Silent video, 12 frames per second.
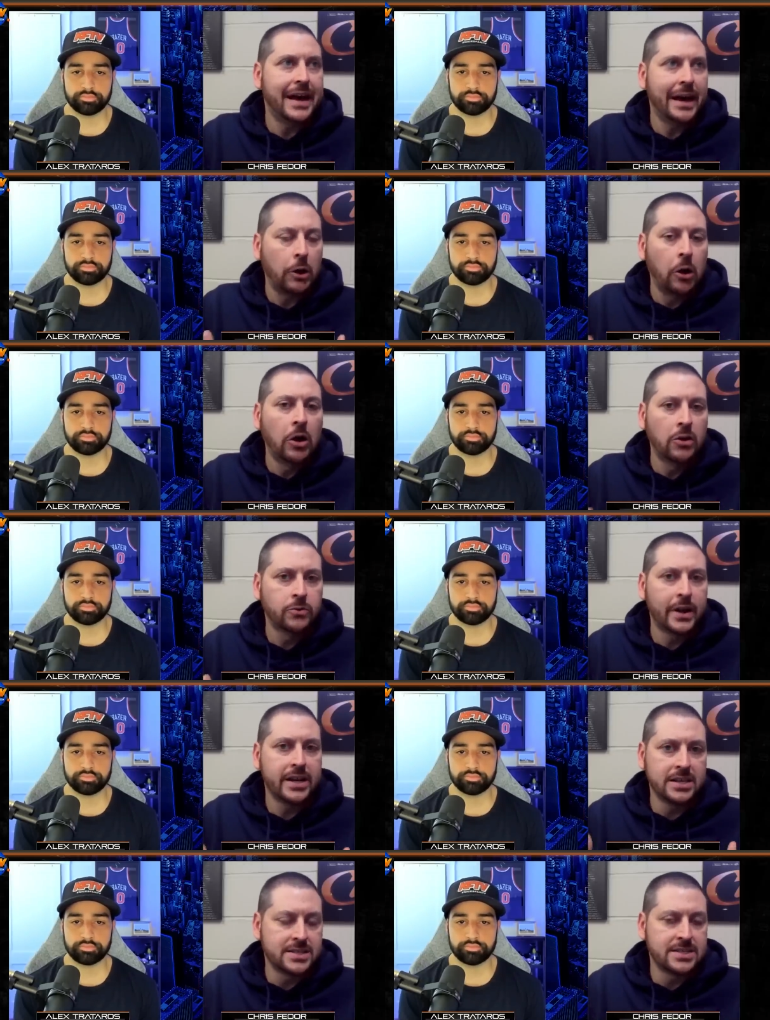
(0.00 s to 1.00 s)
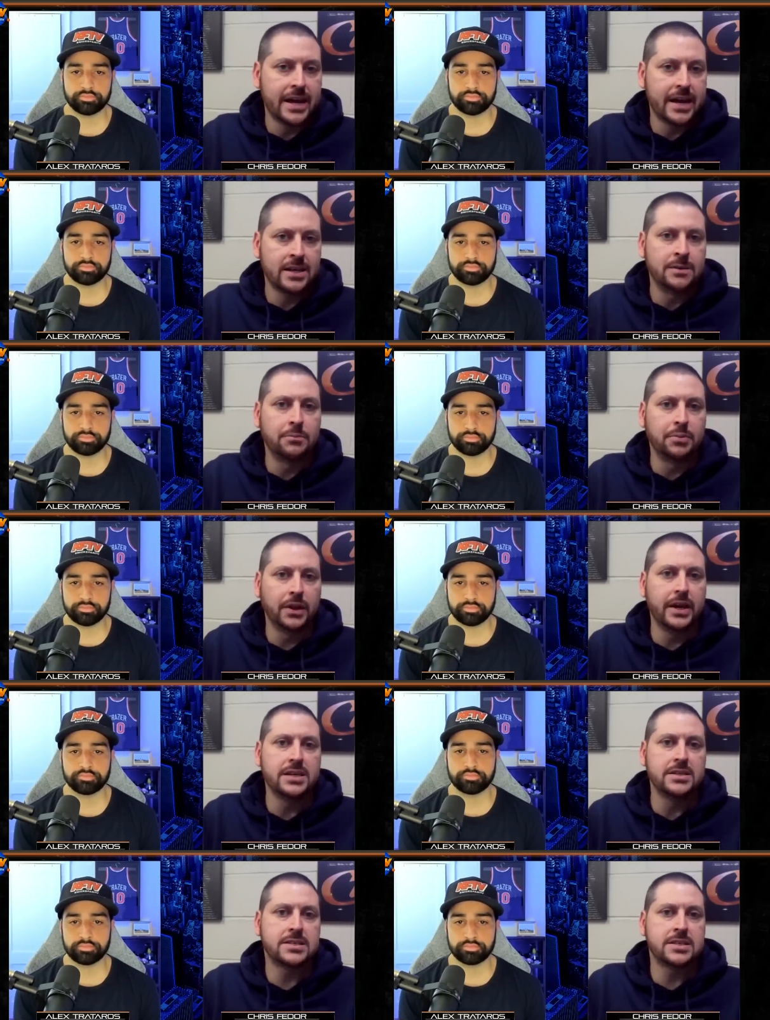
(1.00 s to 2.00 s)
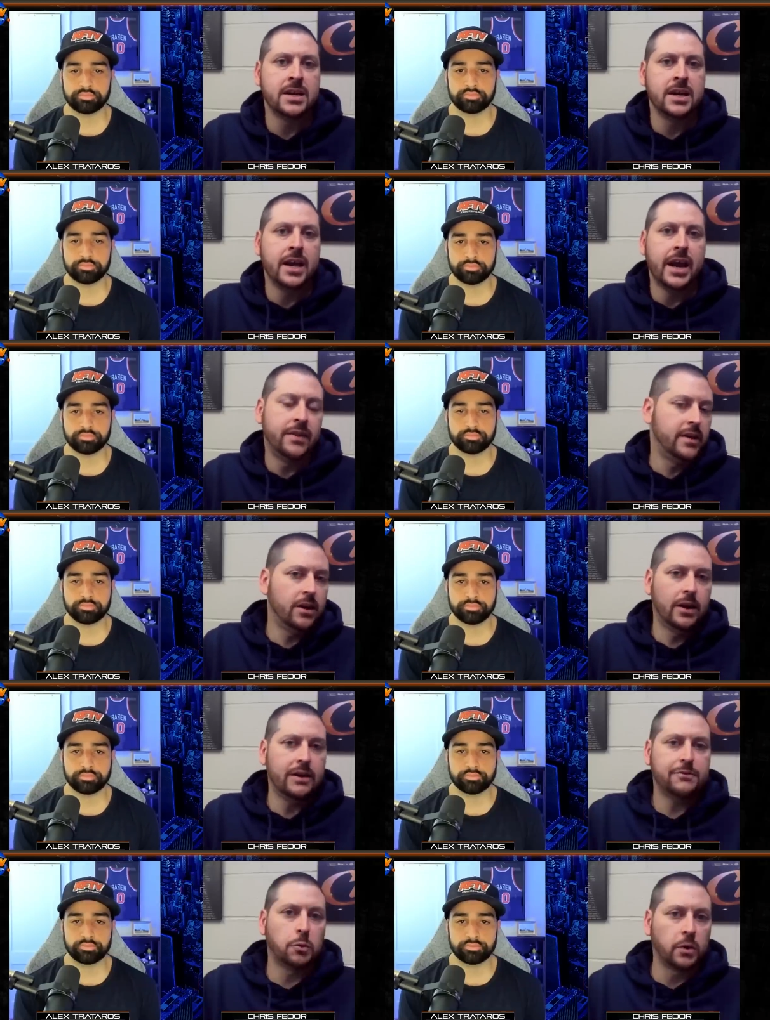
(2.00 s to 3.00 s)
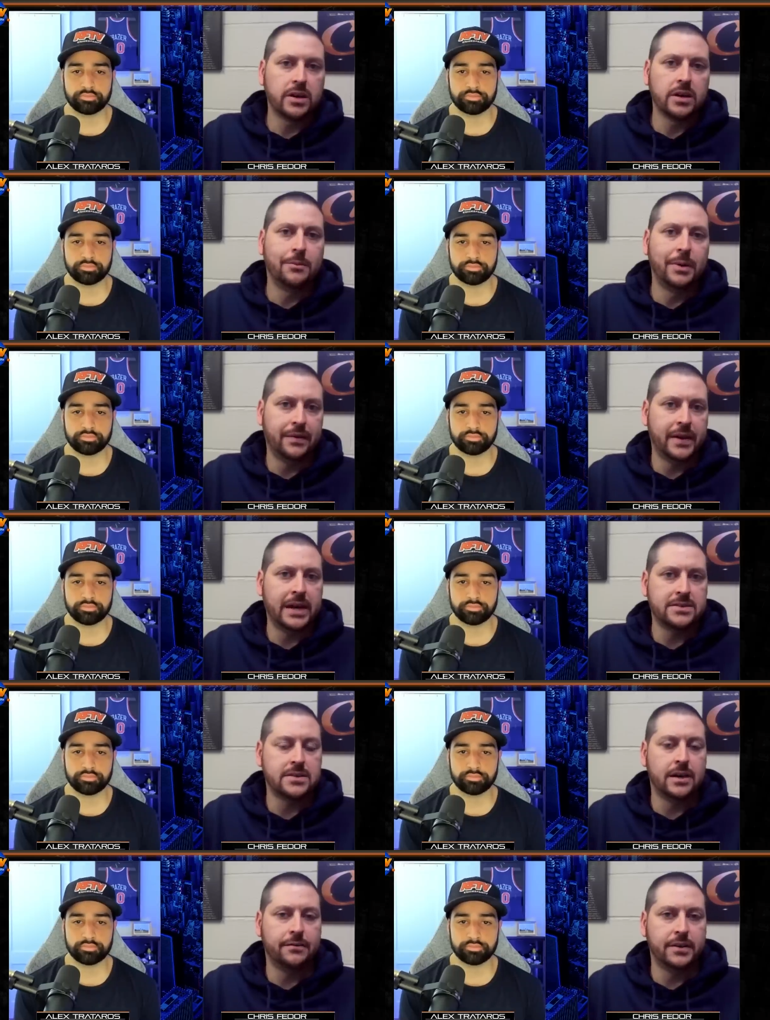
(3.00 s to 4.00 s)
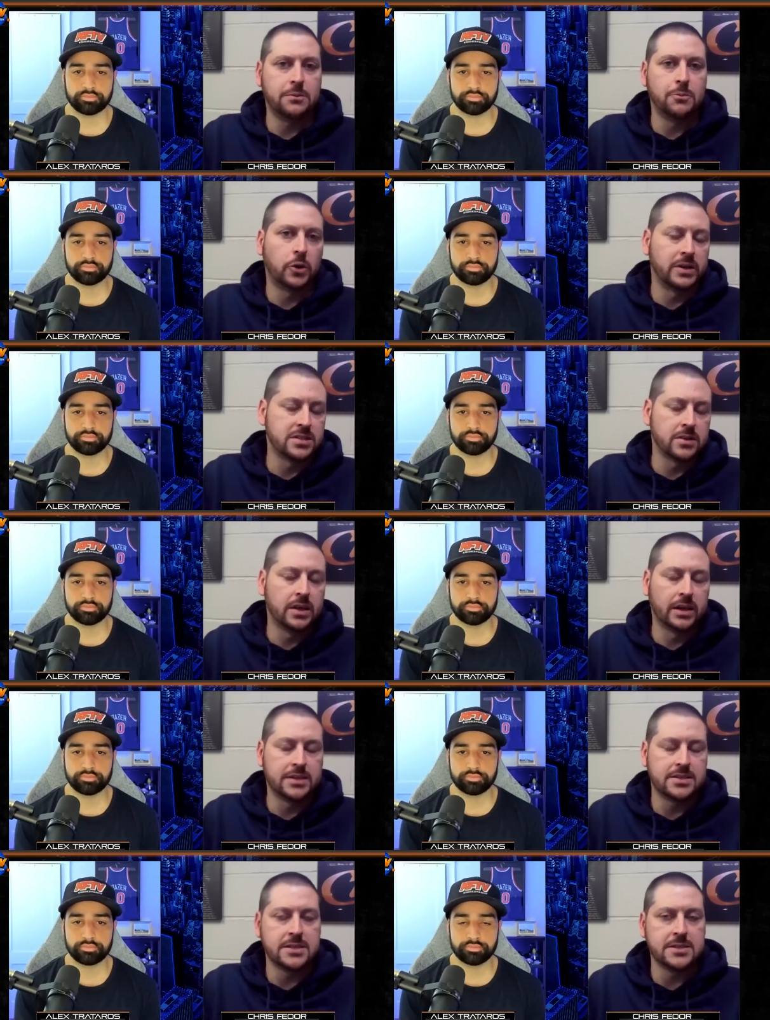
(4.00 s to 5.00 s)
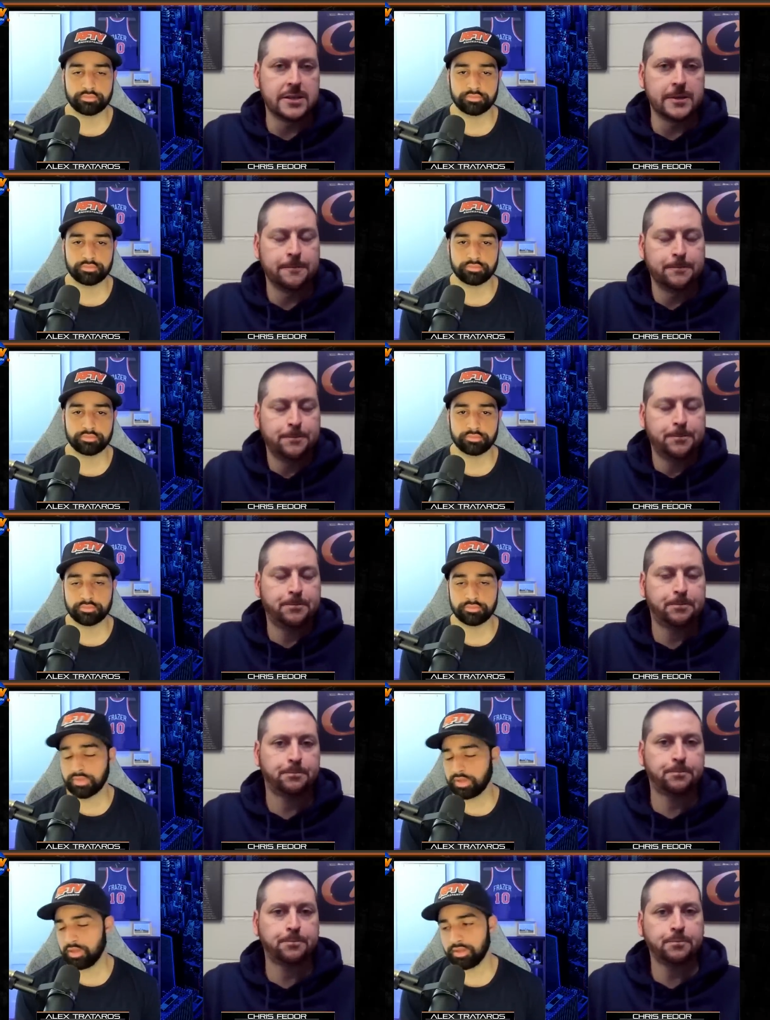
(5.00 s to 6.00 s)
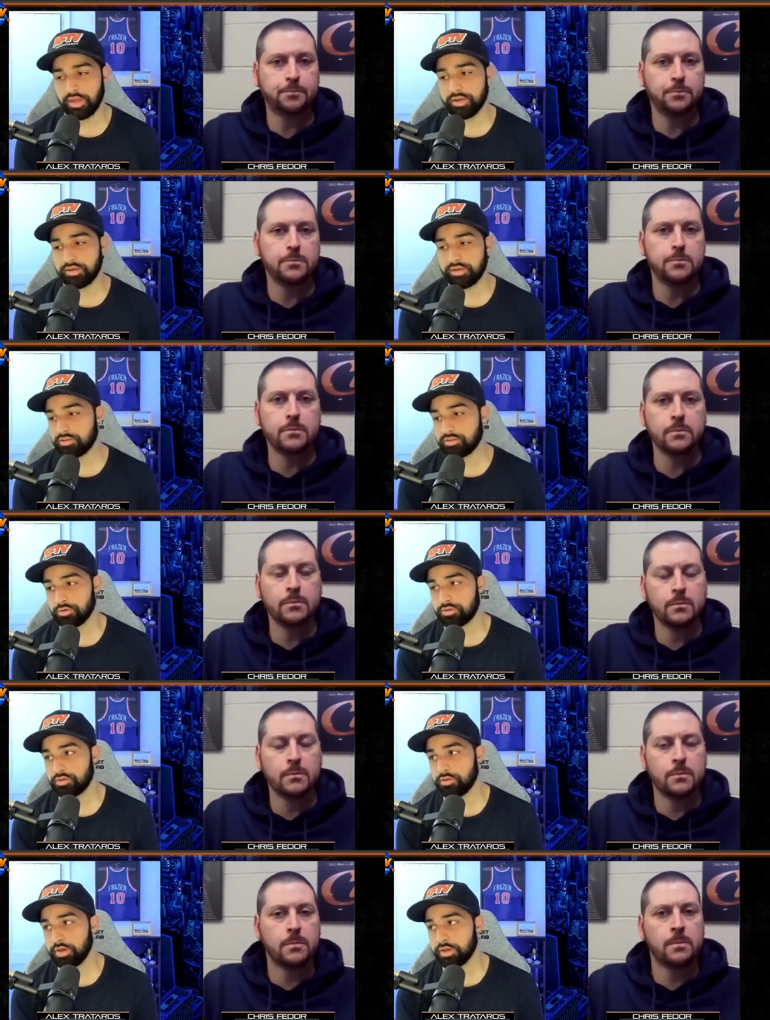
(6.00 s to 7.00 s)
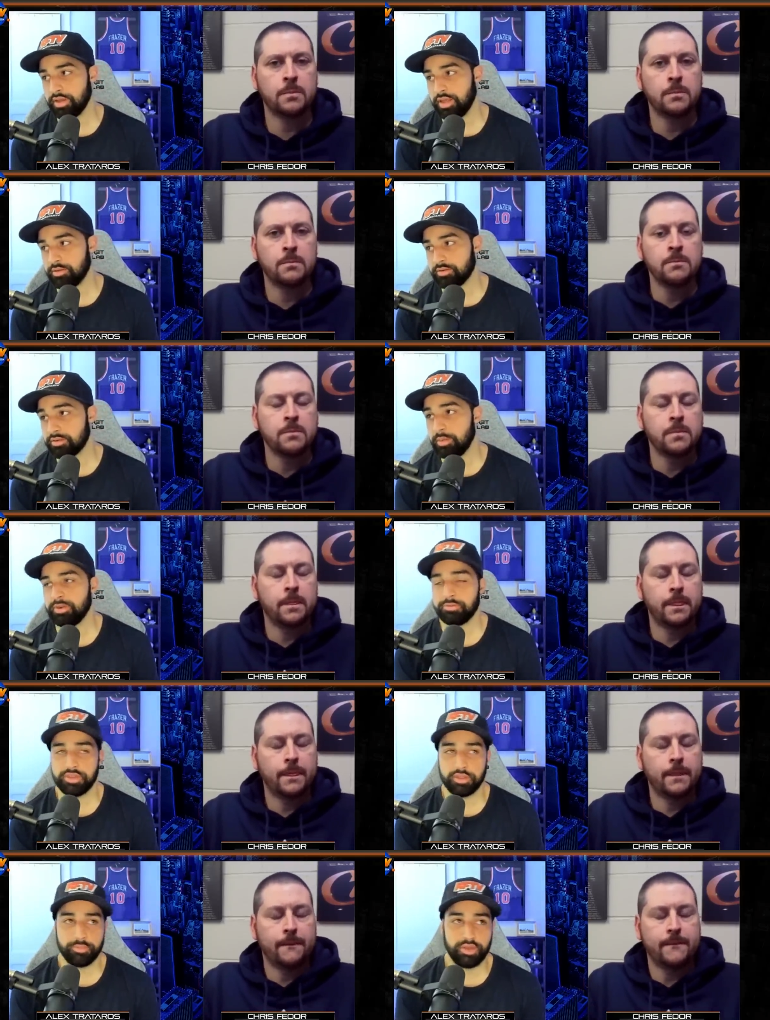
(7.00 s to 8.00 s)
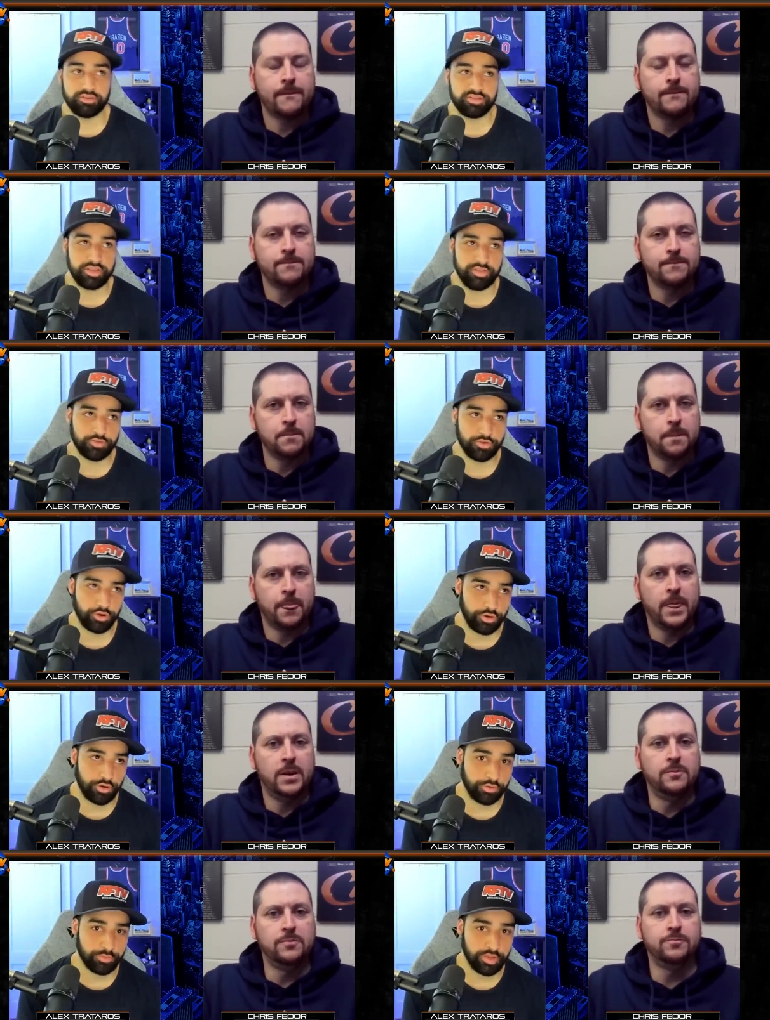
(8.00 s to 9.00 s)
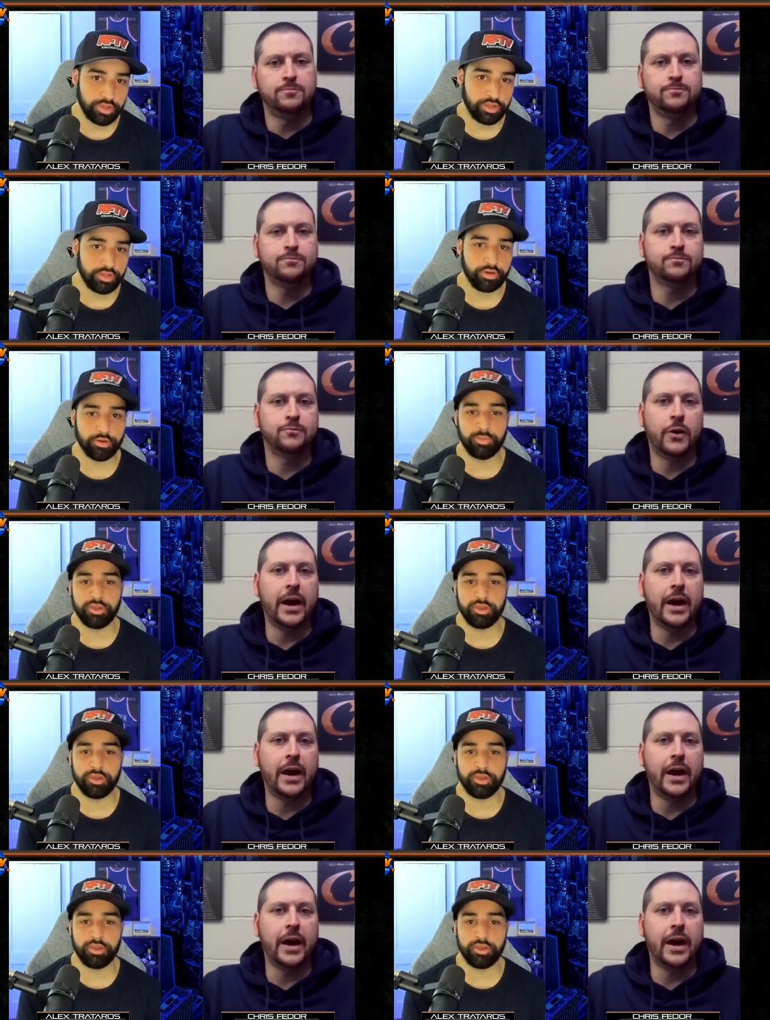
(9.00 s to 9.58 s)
Speaker 1: that already set in place, and they don't have to worry about that stuff anymore as long as he's here.
Speaker 2: And that just goes to, like, names. That makes me think about Steve Kerr. You know, it